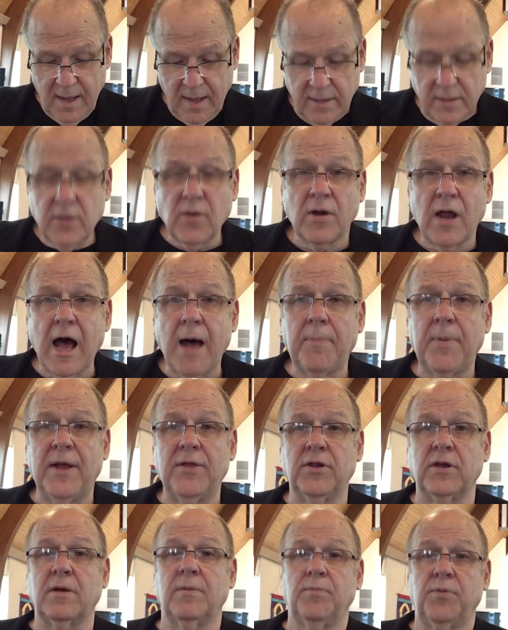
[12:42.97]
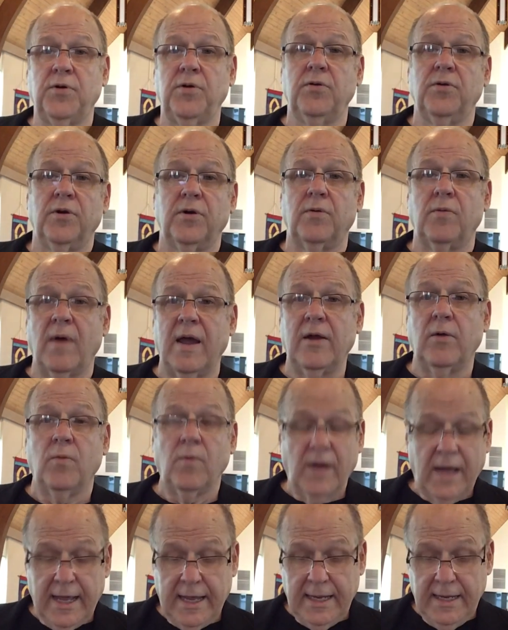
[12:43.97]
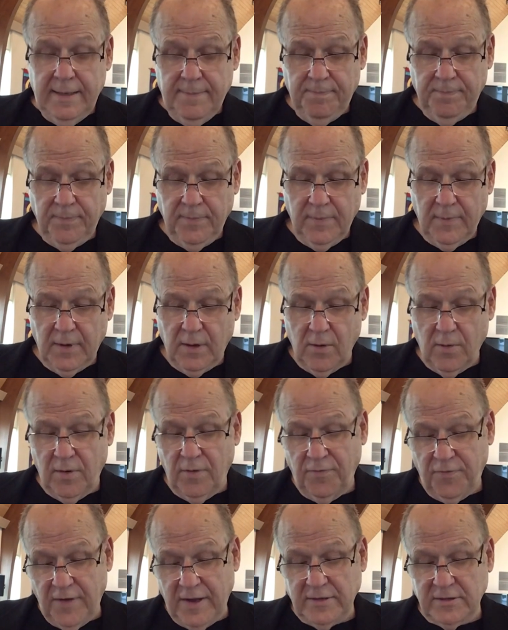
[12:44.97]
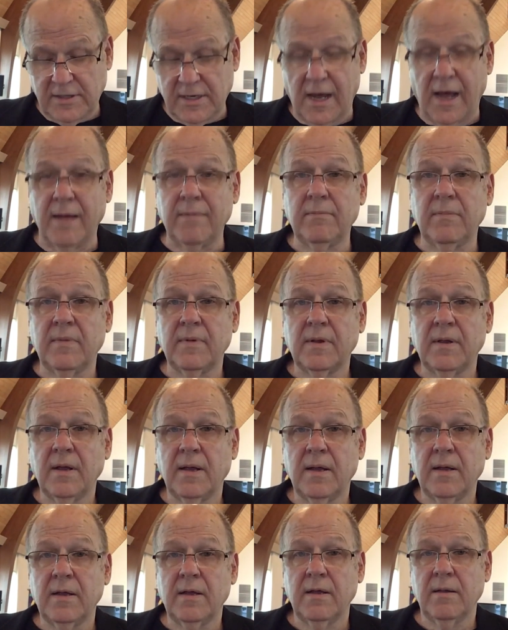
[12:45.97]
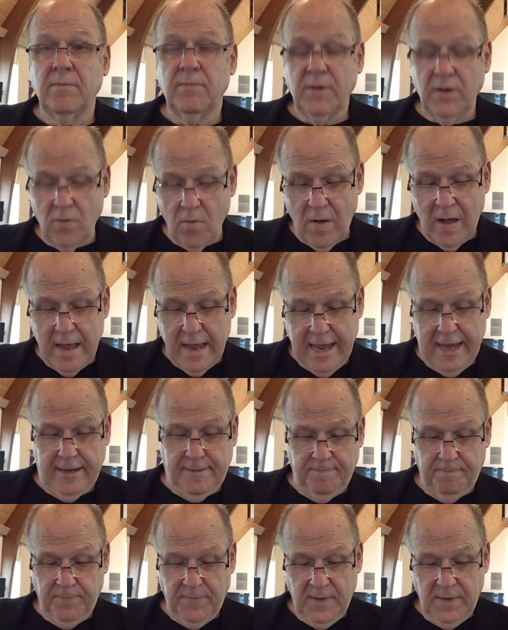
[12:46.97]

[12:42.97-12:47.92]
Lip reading: And don't hop on the computer right away. Go to FaceTime. Be quiet.